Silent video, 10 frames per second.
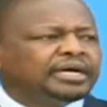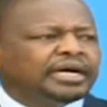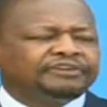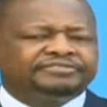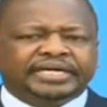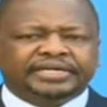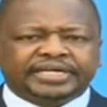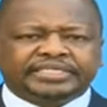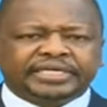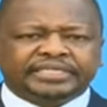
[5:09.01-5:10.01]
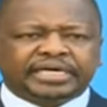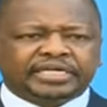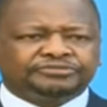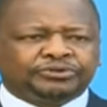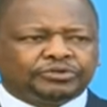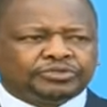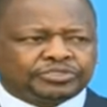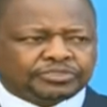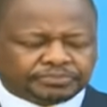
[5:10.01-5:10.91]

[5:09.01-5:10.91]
have directed as follows.